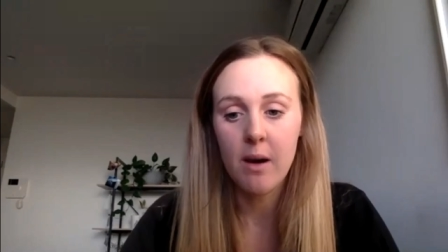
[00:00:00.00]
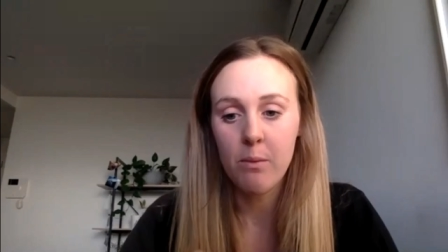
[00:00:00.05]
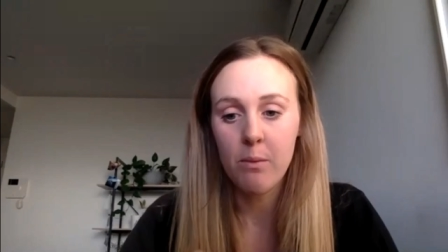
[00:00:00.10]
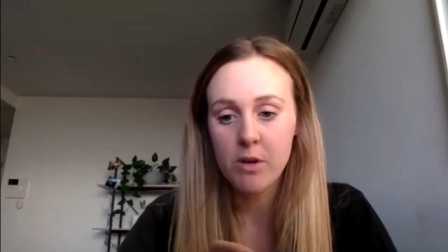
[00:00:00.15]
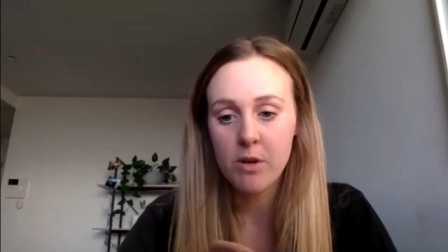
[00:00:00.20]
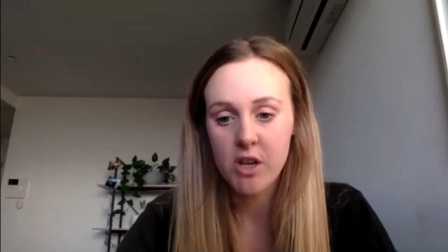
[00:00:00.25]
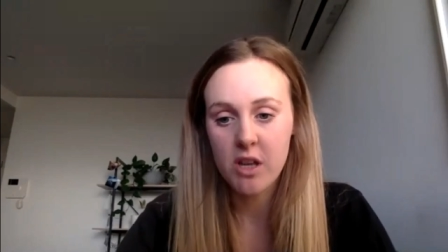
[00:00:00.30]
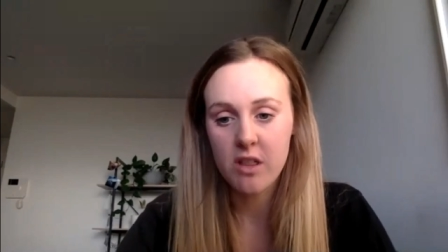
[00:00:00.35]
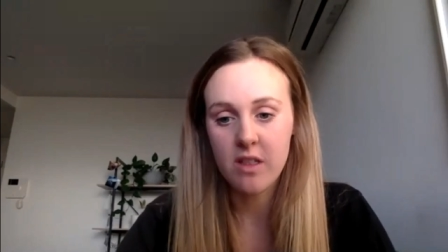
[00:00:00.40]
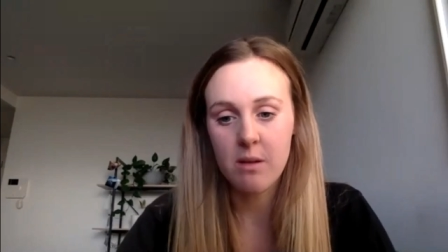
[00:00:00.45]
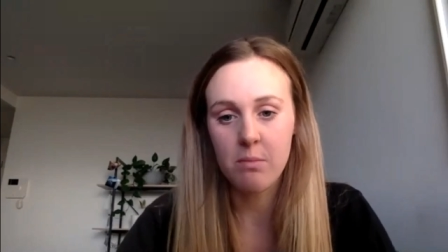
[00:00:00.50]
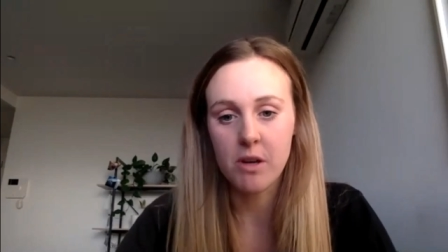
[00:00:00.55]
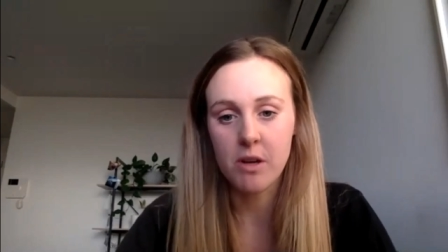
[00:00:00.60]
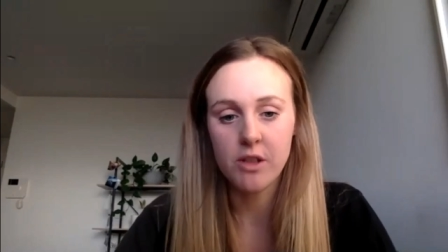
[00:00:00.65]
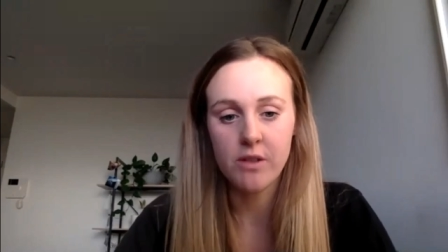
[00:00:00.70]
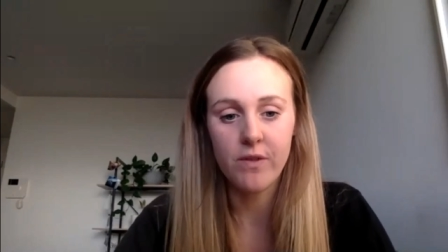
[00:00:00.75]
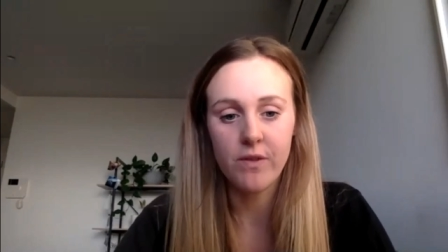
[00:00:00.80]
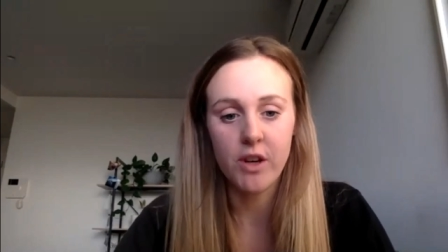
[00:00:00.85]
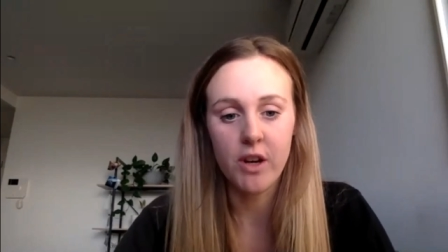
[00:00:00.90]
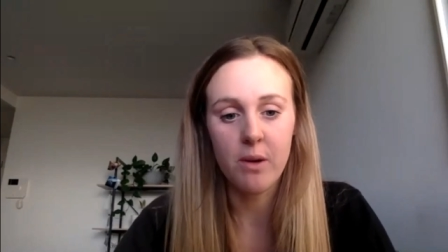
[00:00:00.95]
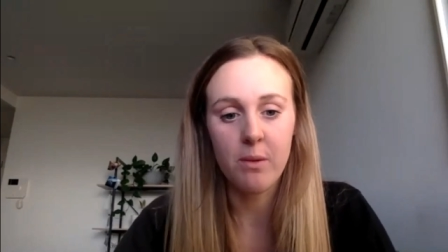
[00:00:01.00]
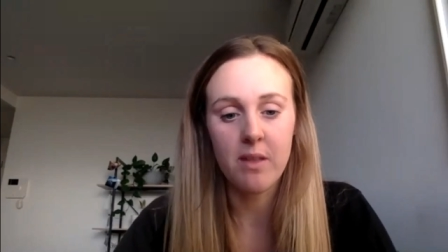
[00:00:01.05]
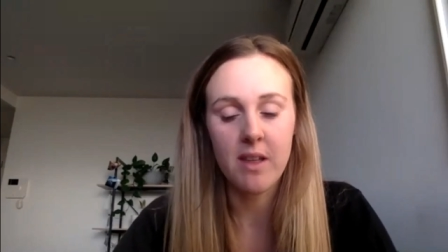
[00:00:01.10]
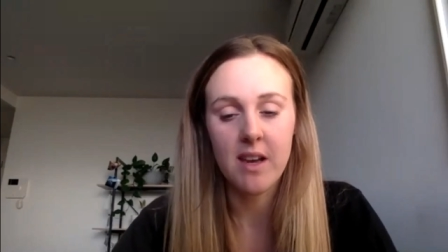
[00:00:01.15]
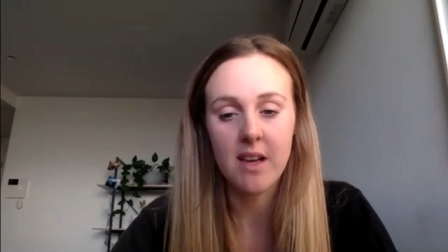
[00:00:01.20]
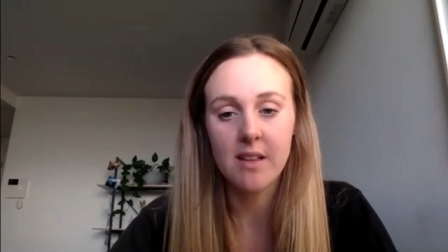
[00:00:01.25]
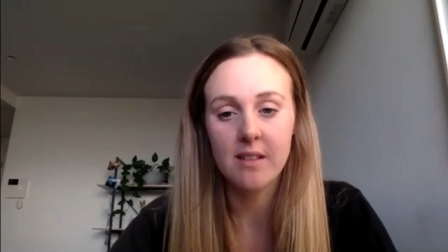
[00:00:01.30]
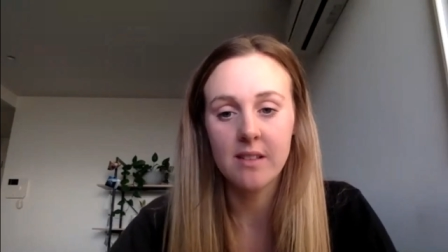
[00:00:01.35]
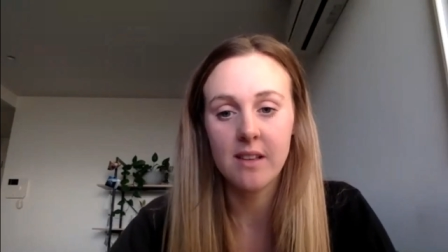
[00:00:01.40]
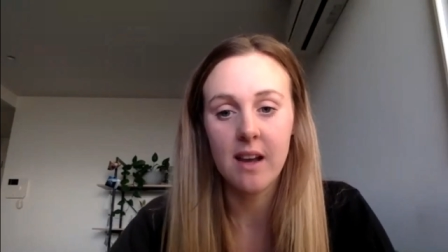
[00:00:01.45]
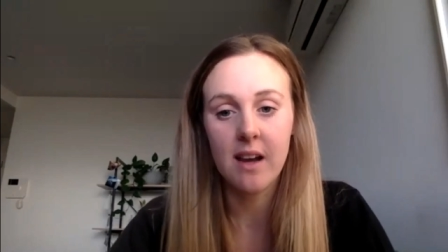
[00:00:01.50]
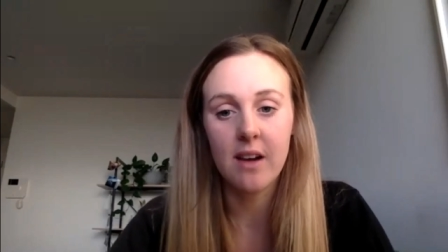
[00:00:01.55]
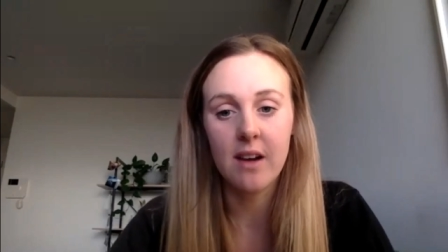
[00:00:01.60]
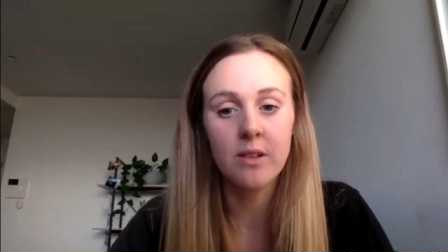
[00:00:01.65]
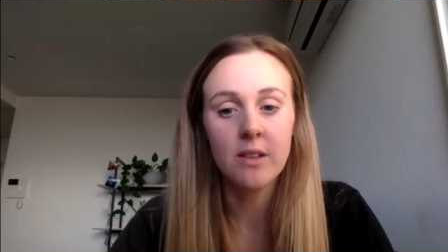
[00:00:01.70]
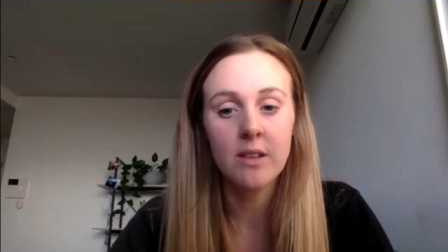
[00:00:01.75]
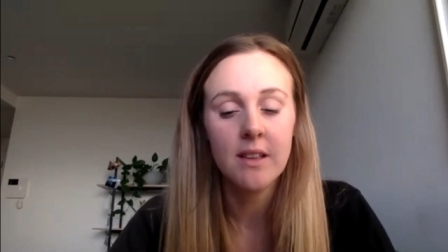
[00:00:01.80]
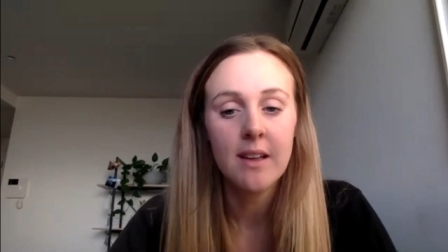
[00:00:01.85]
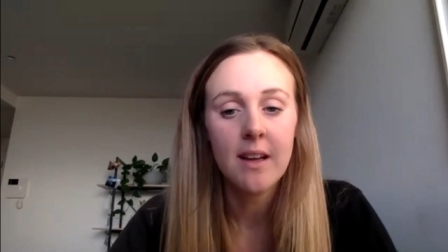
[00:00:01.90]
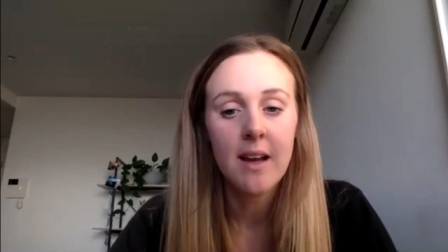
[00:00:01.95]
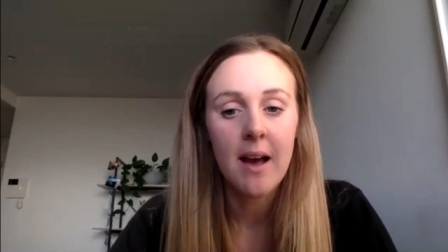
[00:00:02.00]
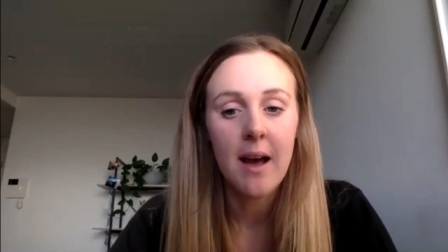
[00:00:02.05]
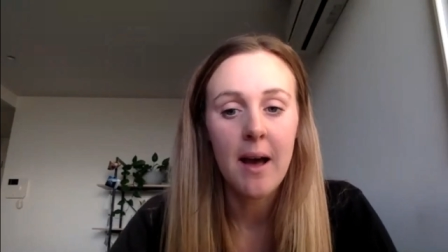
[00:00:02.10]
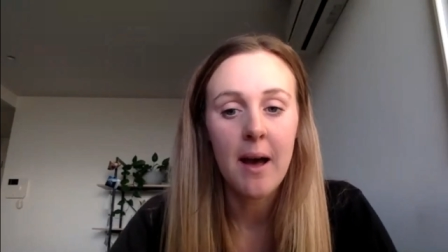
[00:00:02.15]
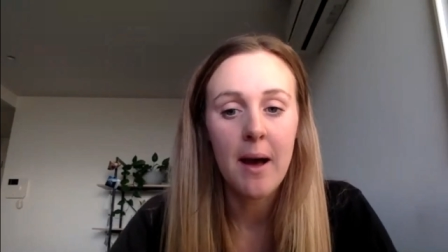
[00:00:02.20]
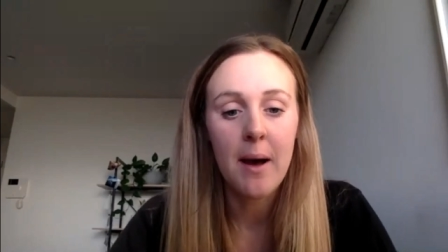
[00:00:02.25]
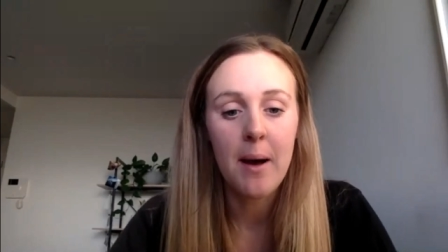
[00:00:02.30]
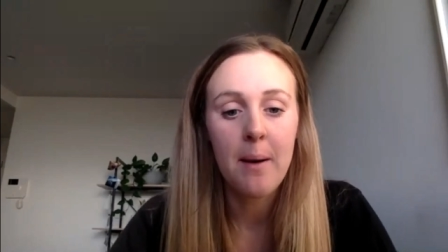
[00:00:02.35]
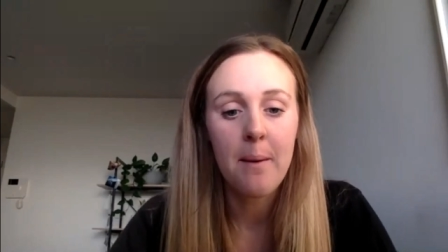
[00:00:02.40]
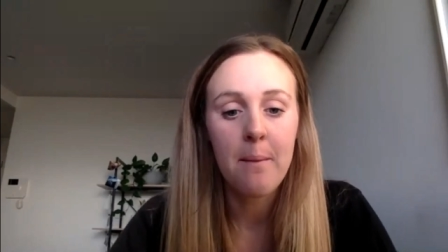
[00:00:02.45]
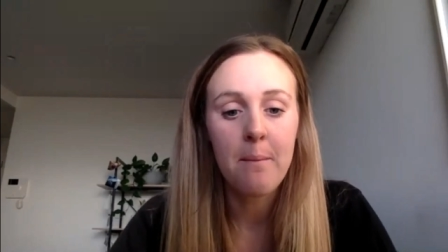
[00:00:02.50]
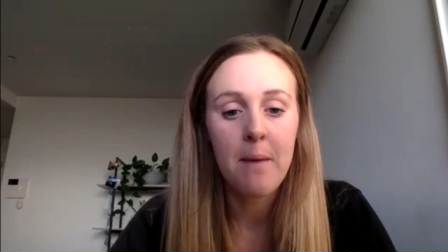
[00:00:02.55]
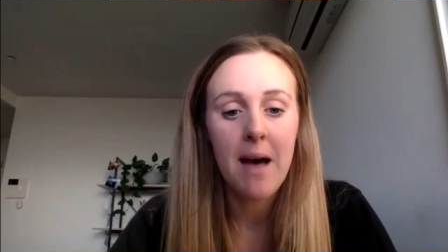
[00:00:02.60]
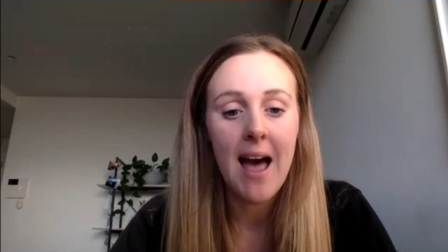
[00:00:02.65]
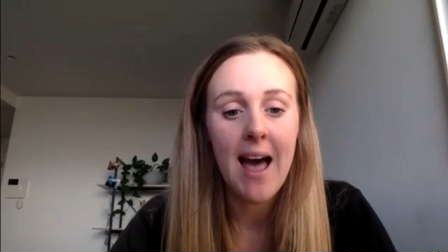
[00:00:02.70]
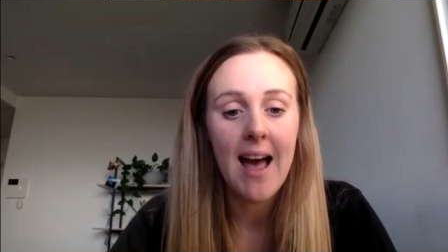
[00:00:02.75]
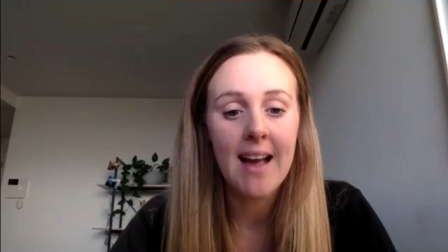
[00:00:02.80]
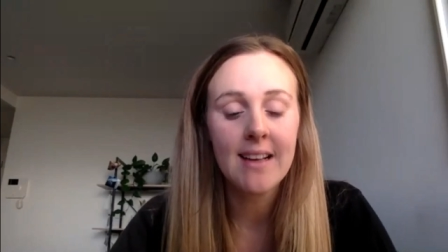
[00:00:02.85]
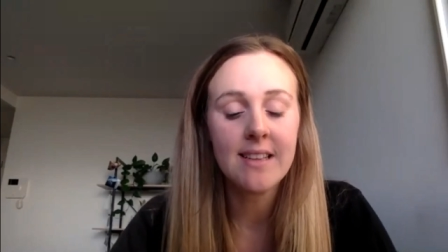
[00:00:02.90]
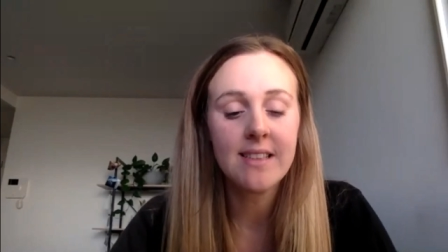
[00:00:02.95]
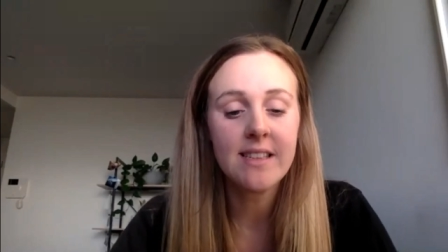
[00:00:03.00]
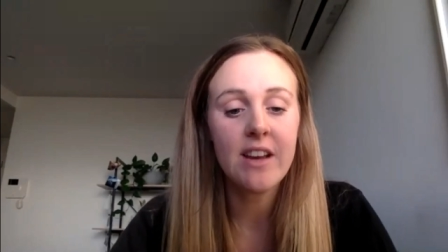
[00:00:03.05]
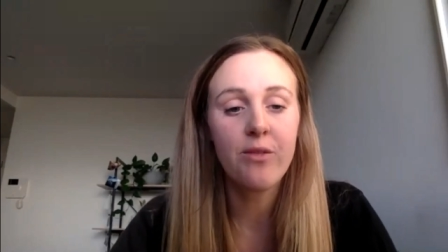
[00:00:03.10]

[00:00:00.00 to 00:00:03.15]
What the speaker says: which I think most of you know where that is now, and